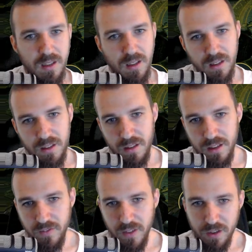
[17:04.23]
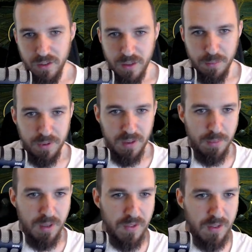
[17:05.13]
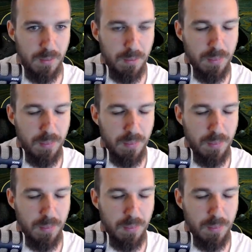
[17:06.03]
you let Valkyrie put the buffs up,